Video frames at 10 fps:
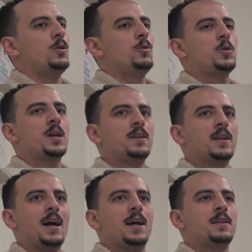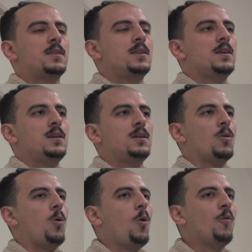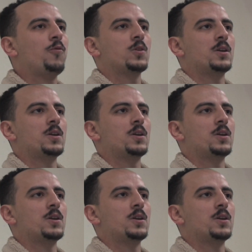Looking at the awful